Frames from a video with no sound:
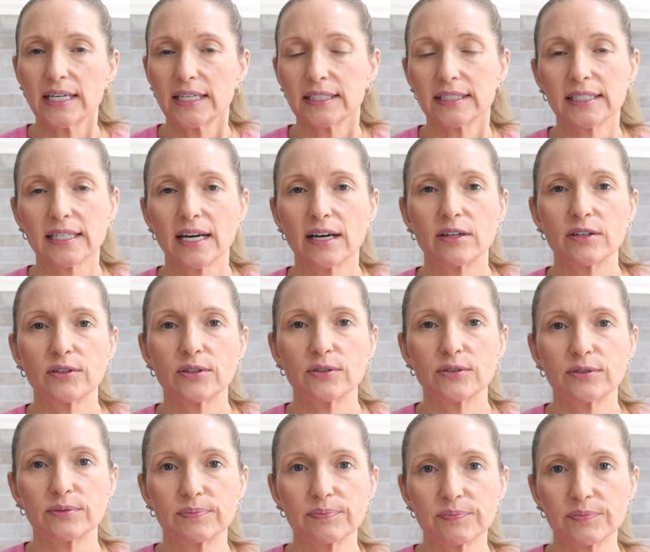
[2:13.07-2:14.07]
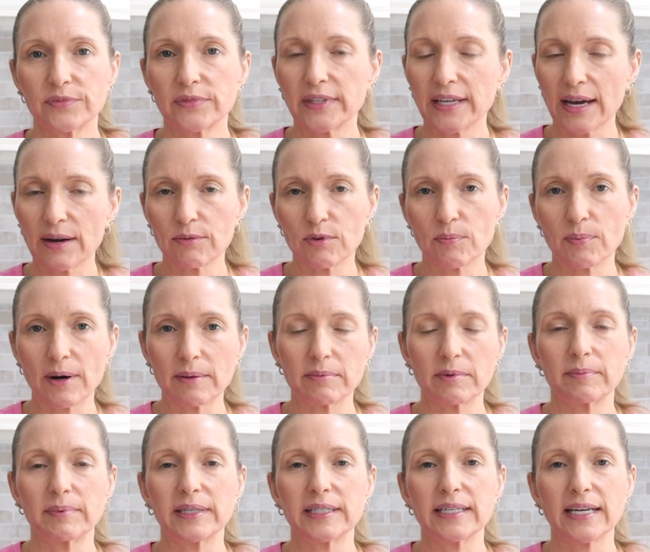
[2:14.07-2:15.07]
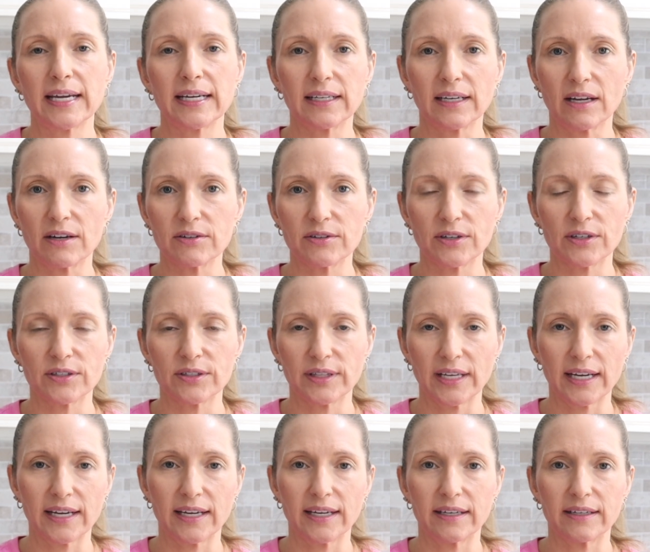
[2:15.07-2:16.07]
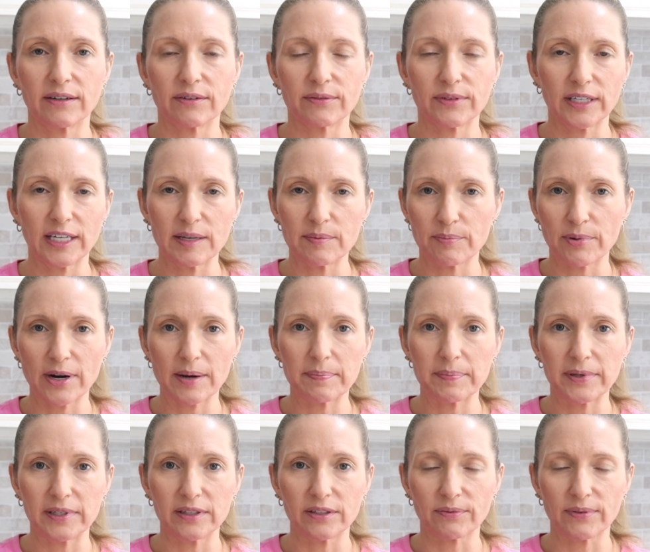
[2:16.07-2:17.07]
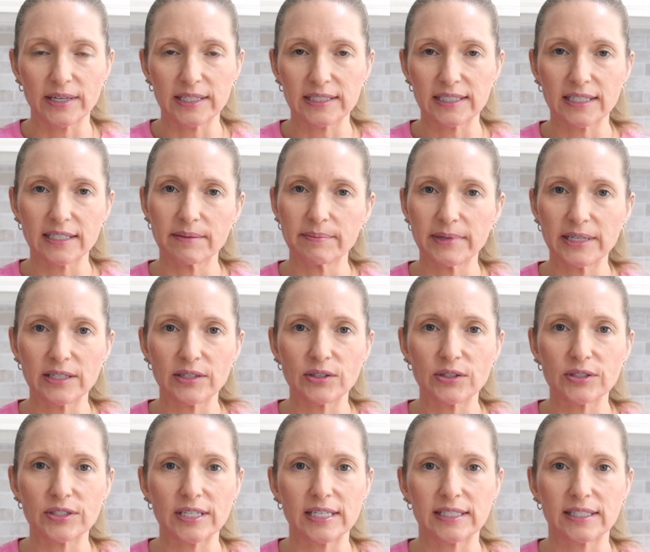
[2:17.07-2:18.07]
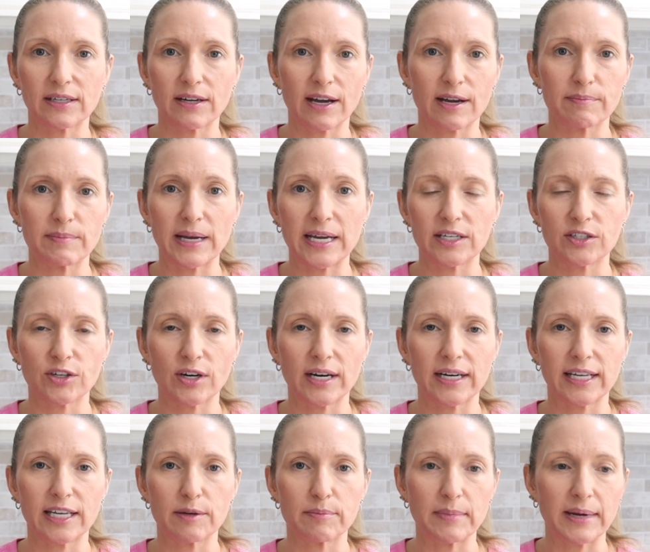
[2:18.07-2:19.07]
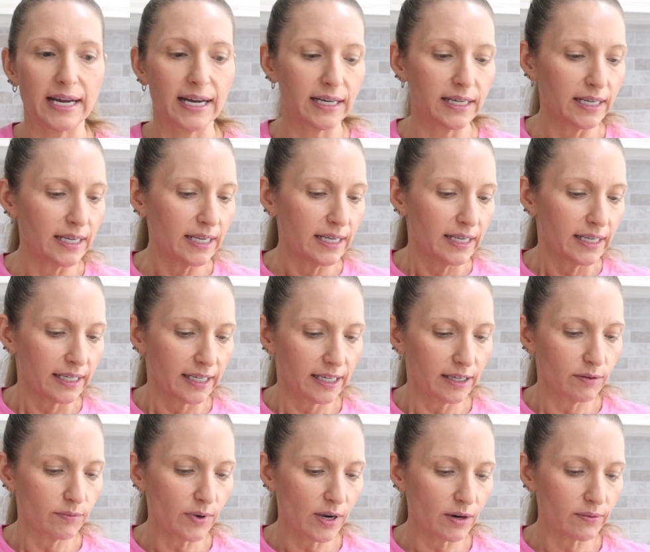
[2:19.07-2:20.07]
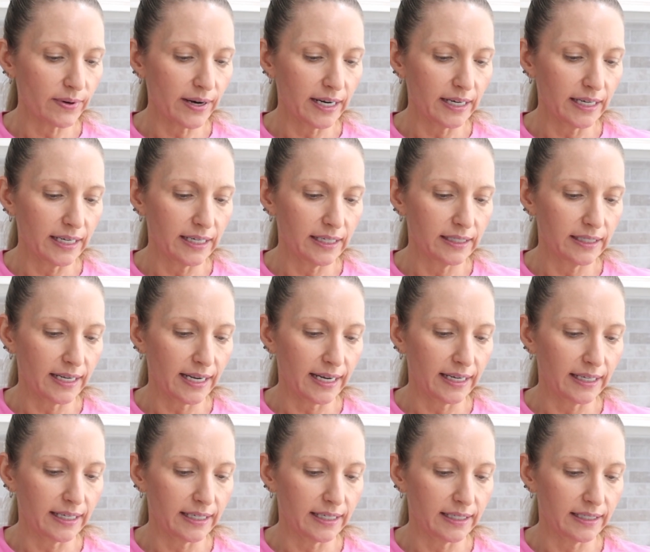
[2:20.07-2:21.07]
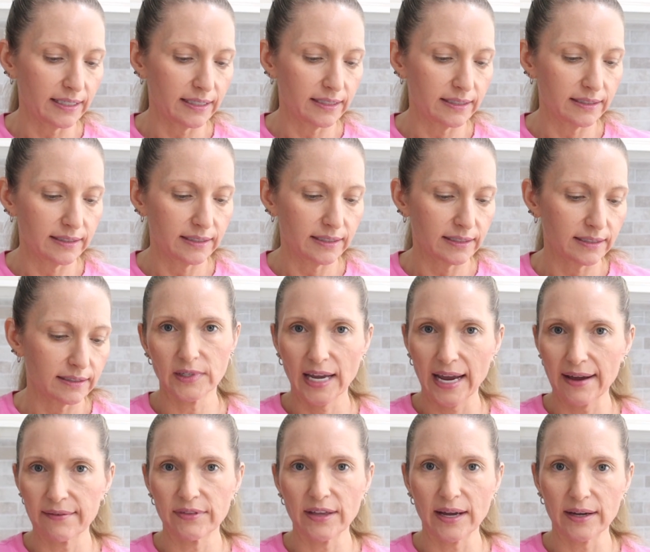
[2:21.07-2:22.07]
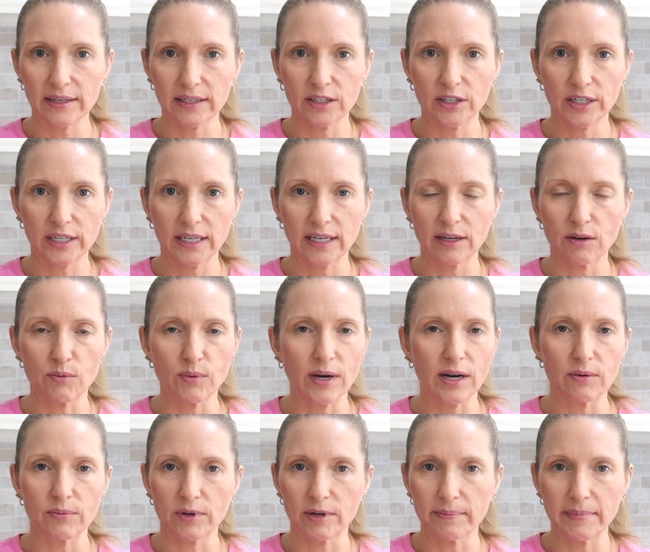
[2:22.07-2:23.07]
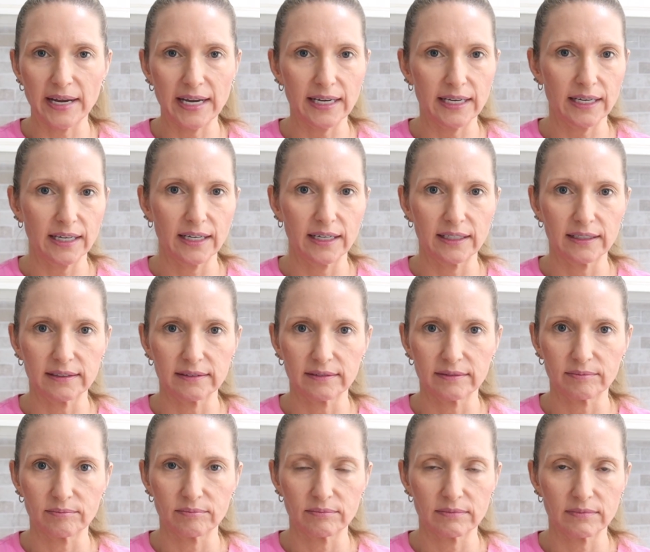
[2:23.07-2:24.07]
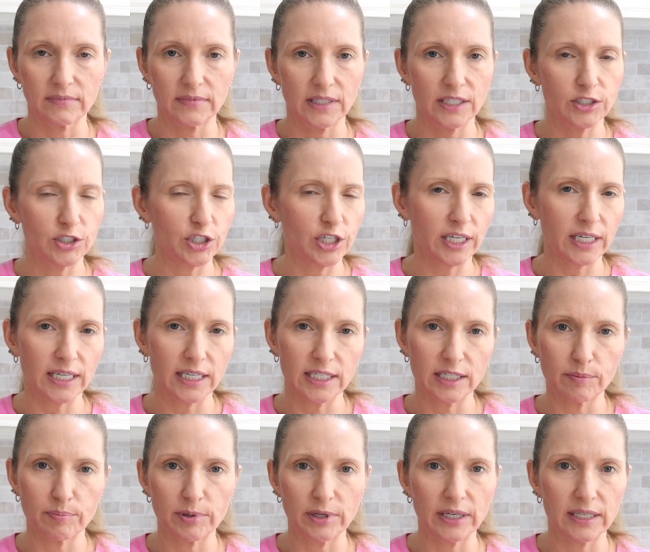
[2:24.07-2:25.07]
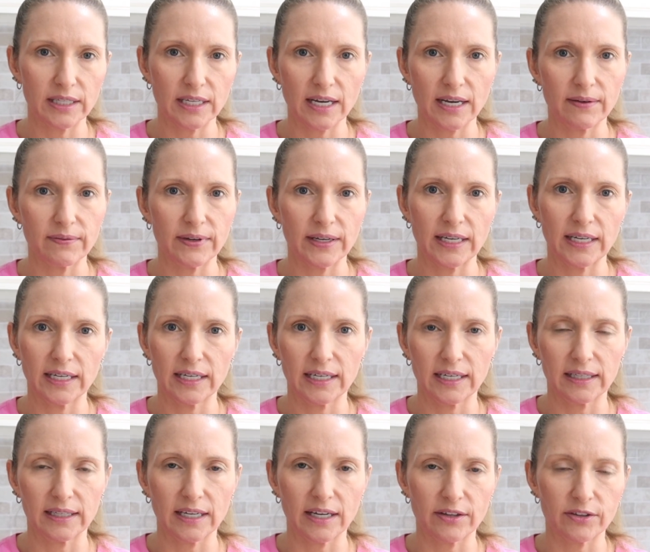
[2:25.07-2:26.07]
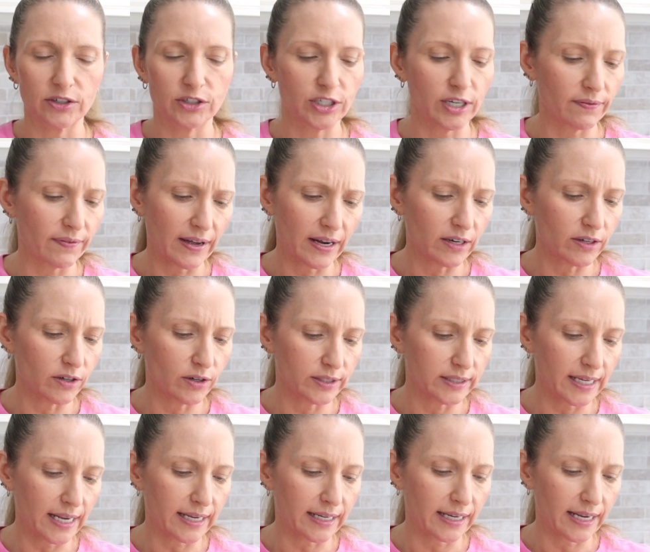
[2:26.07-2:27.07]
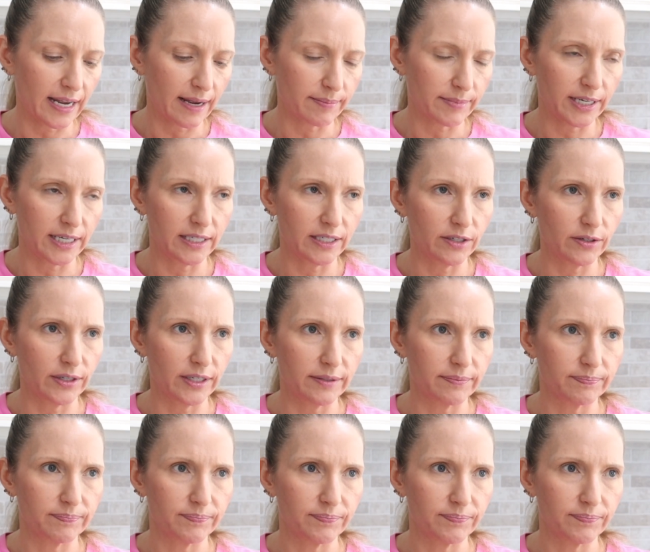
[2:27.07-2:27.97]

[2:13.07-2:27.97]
So that will probably take longer than really prepping the rest of the meals. So I may try to get my quinoa ready and have that cooking while we're making the chicken to put in the oven and the other stuff. I don't know exactly how I'm gonna do it.